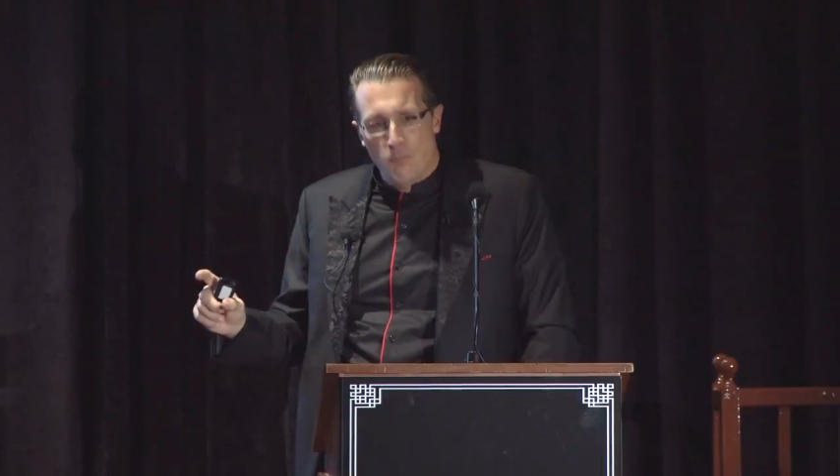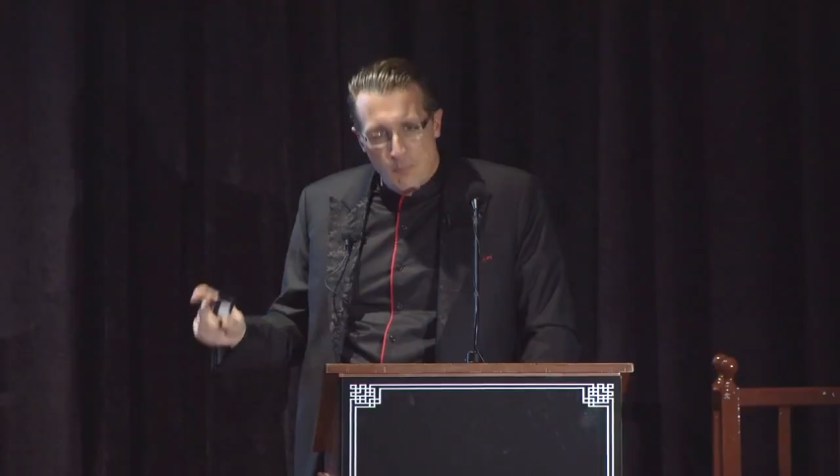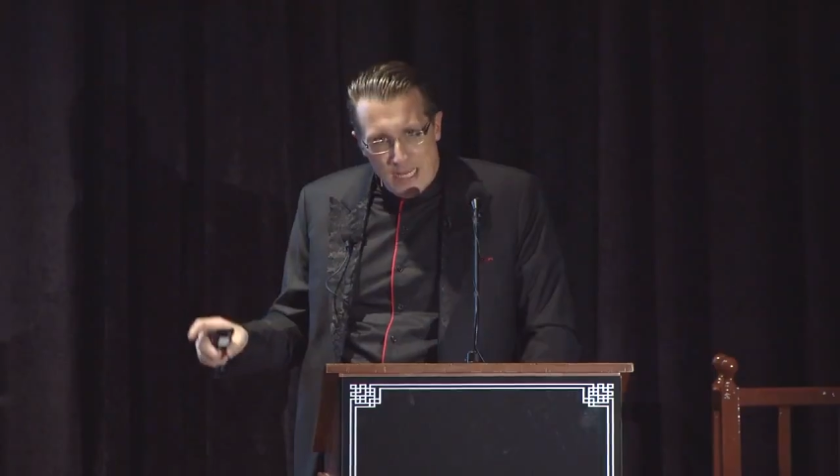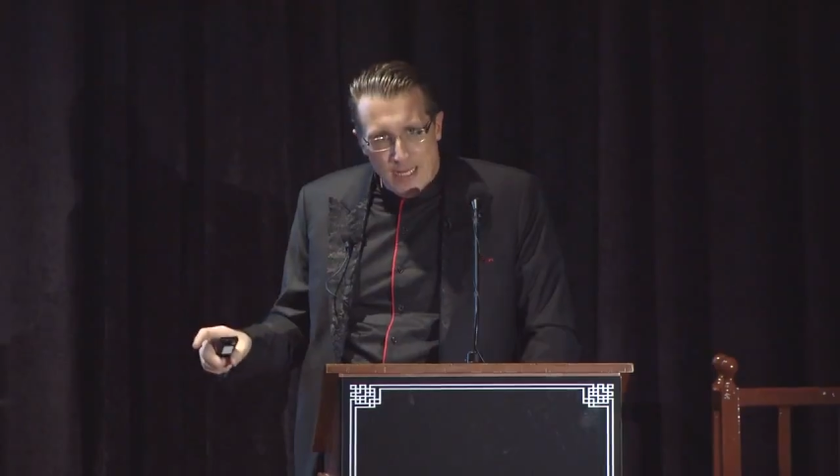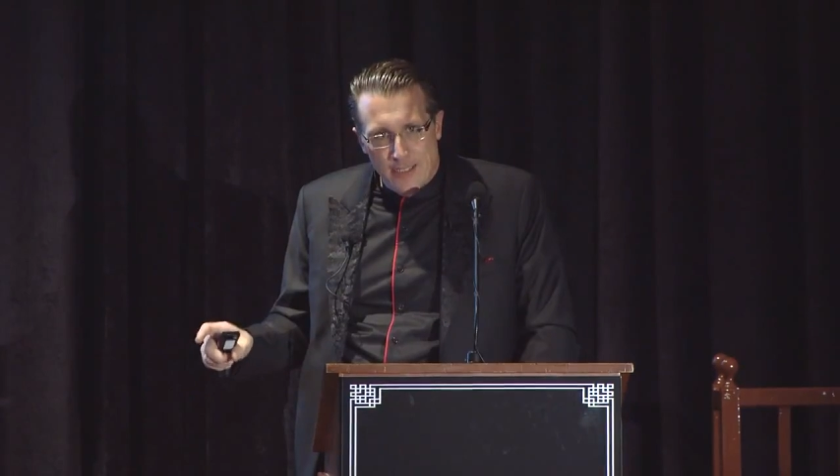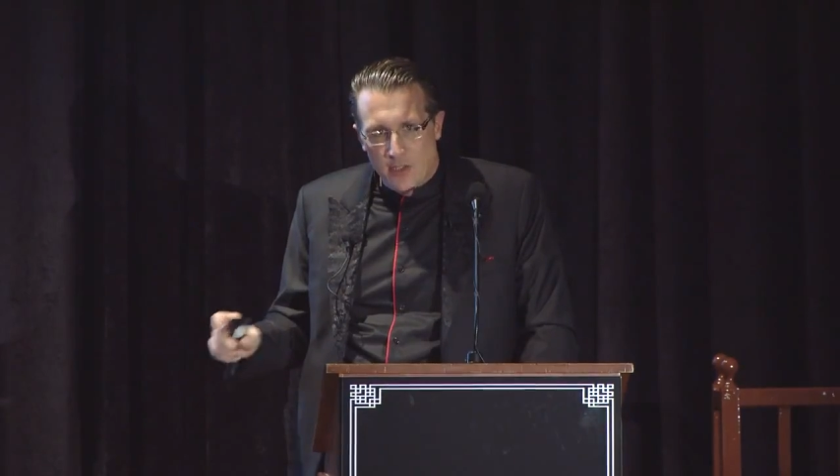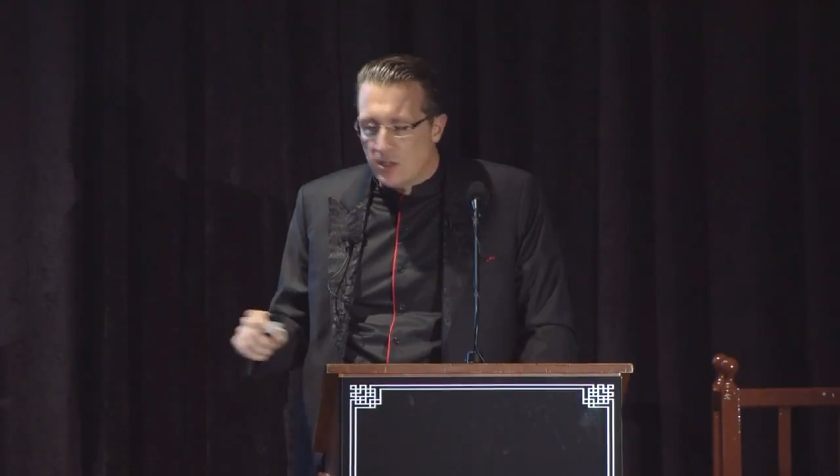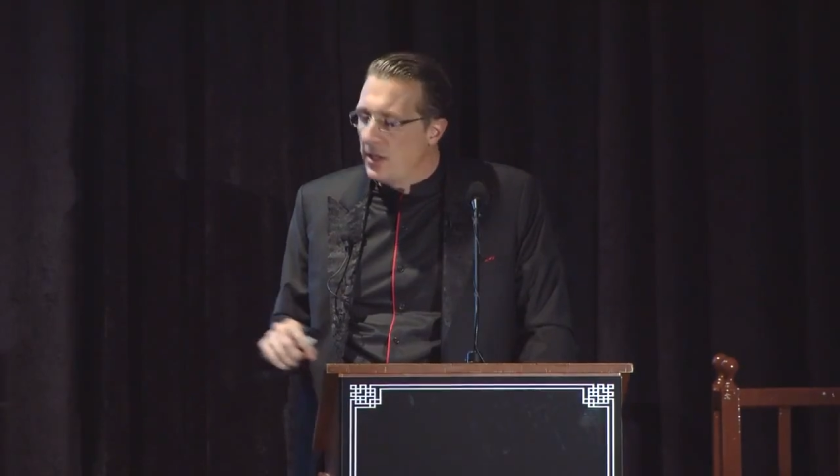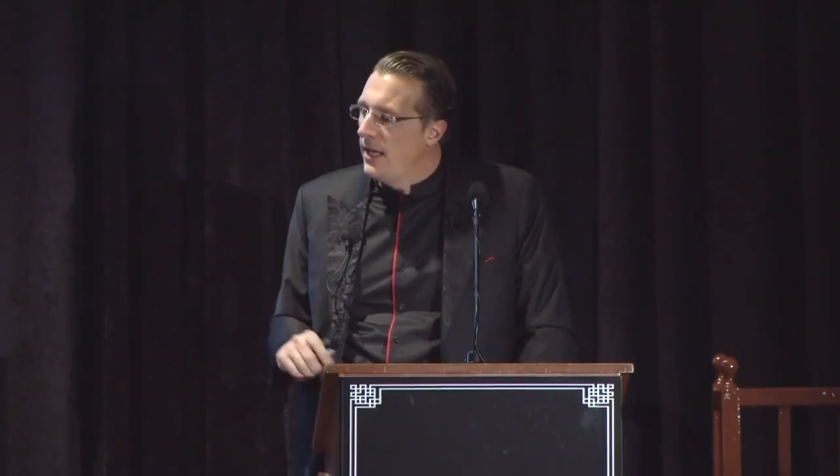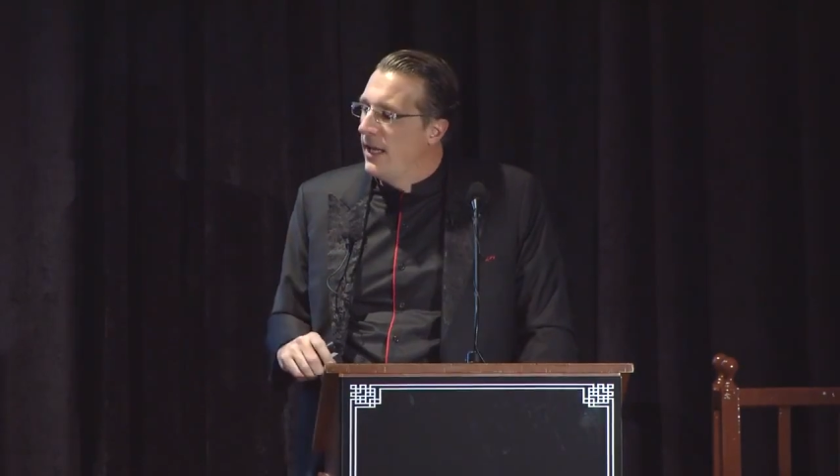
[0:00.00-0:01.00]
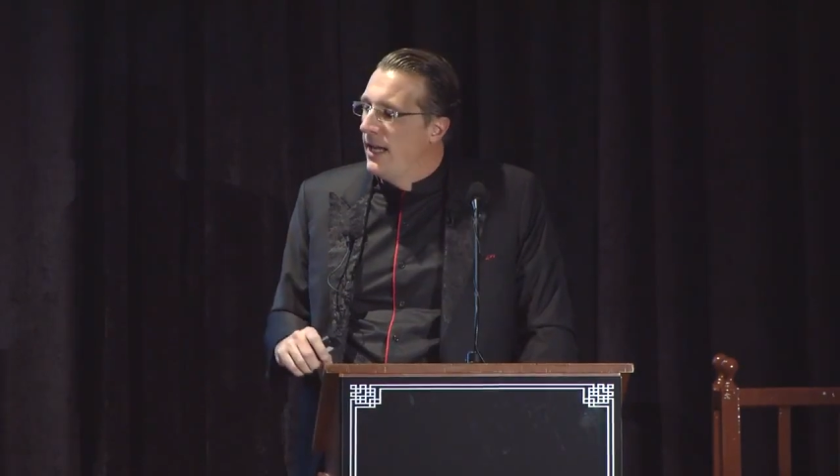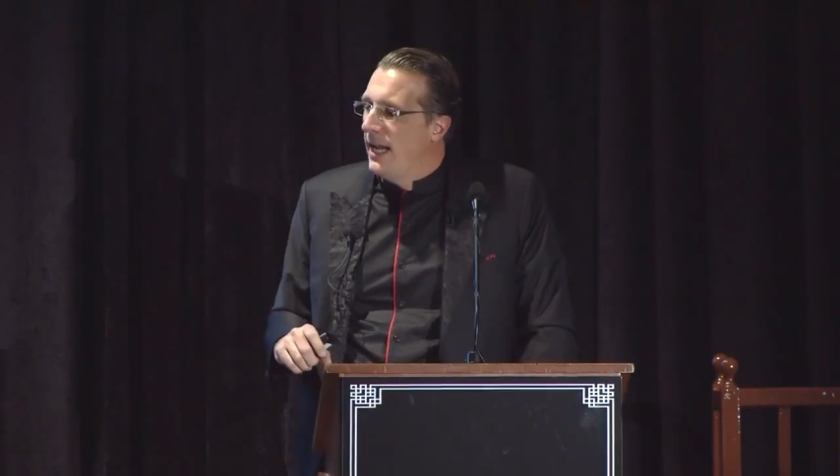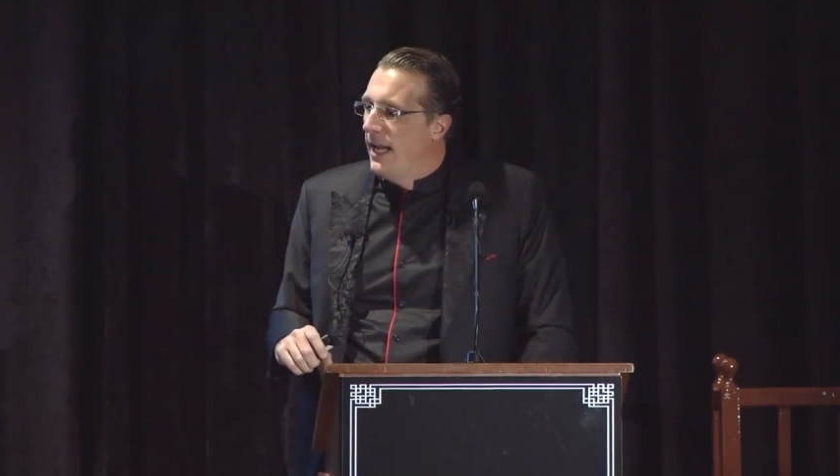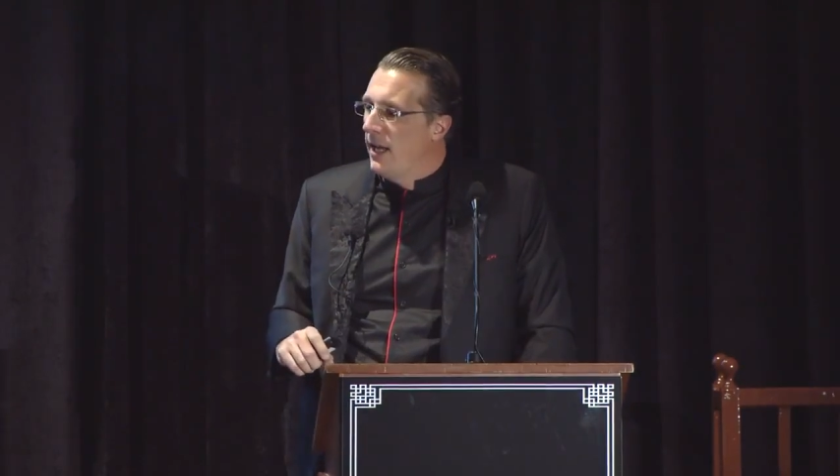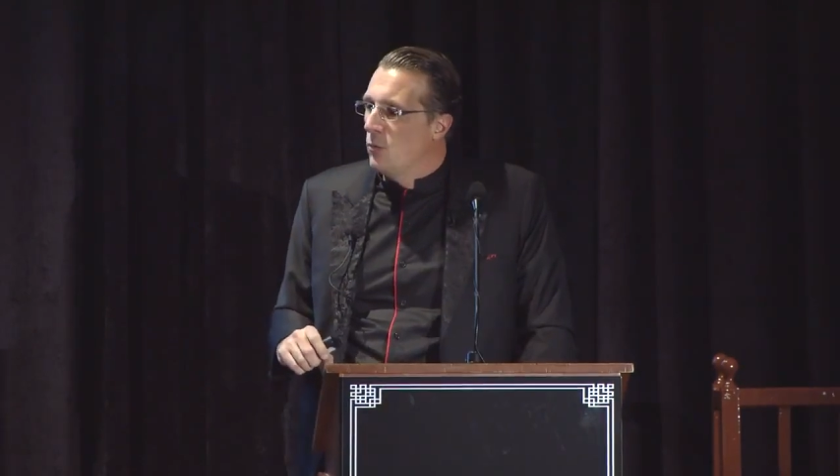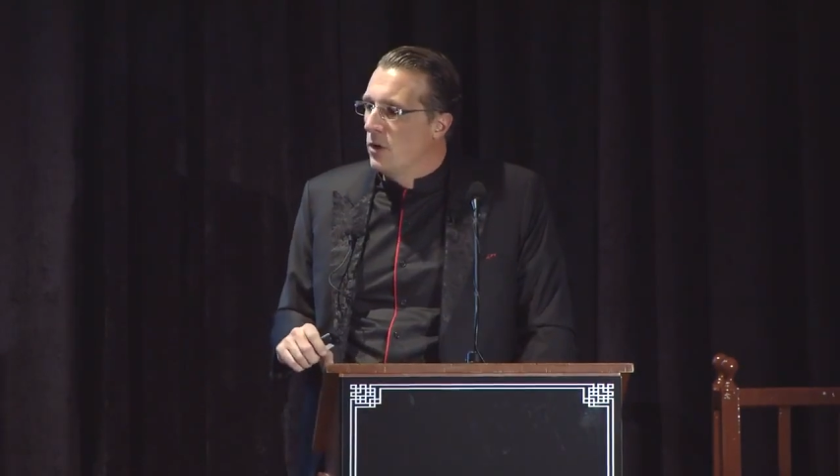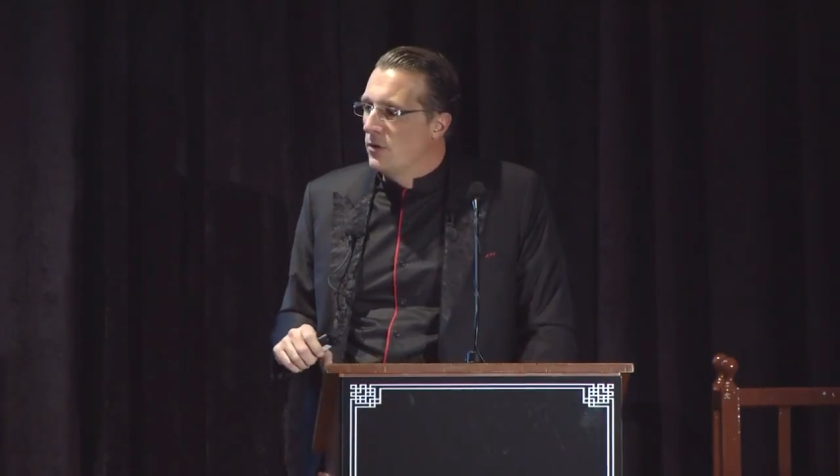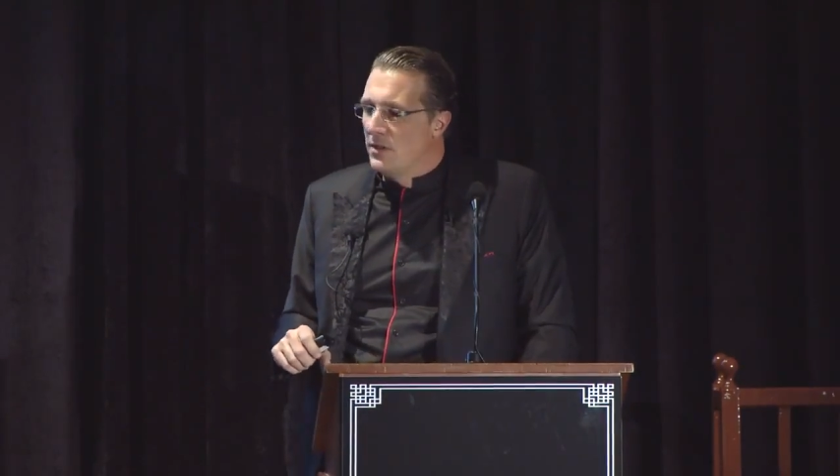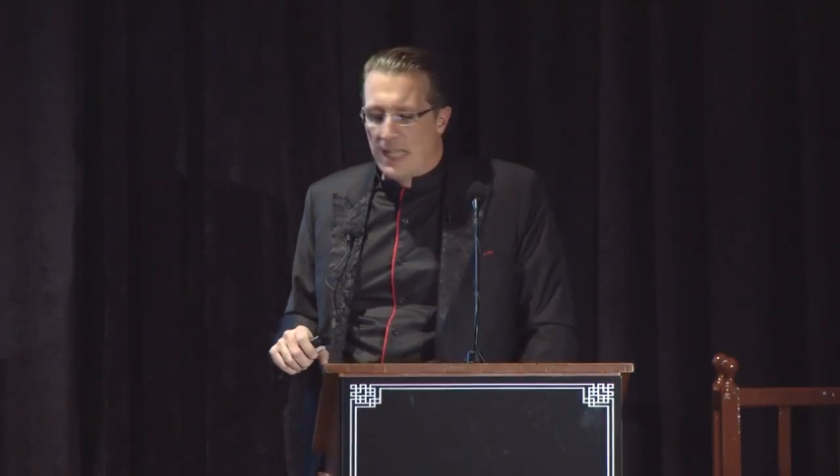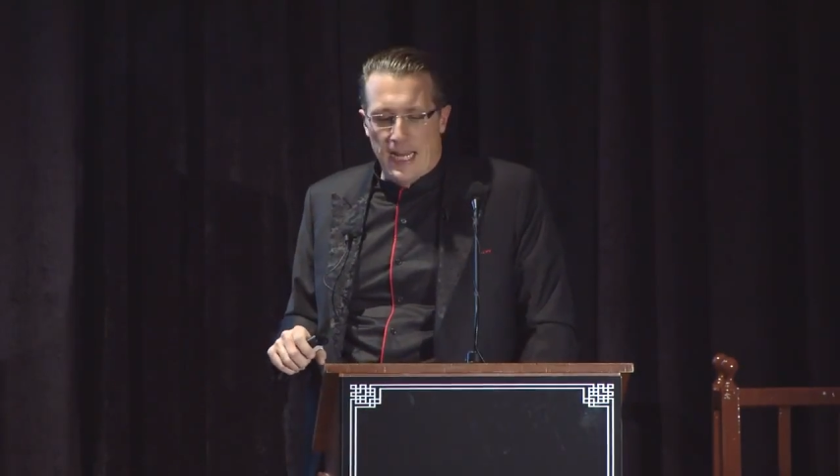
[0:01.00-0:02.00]
minutes and will
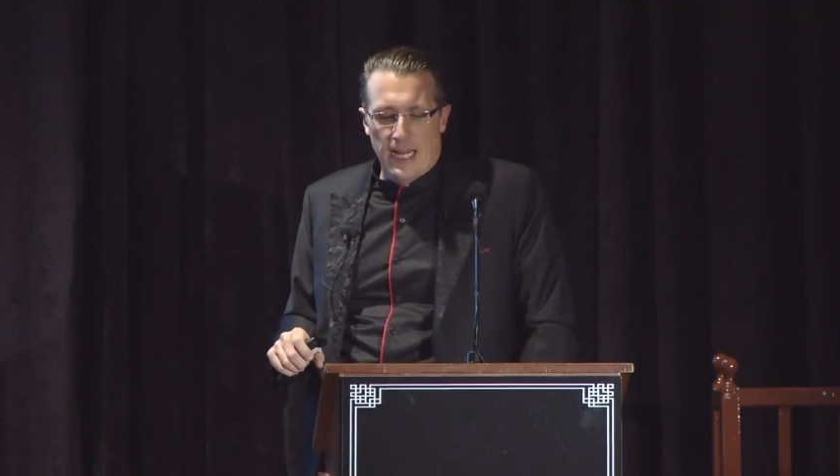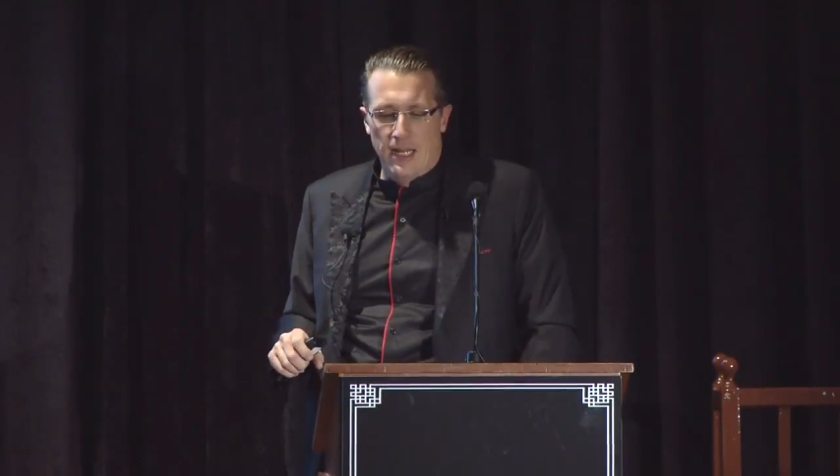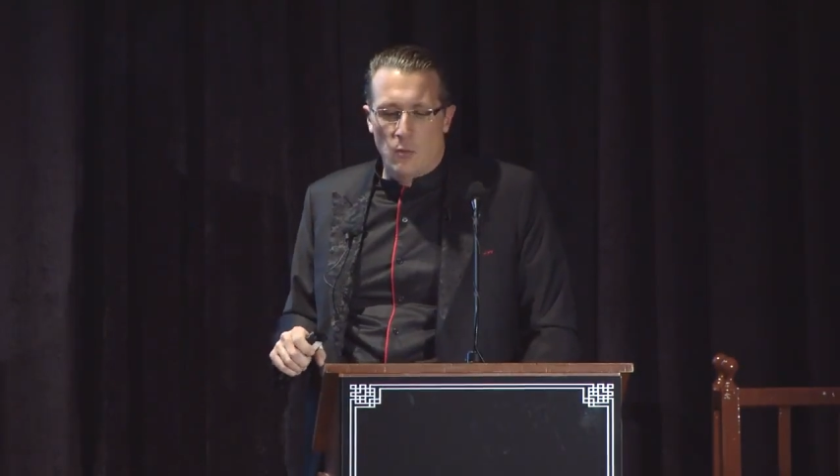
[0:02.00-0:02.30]
say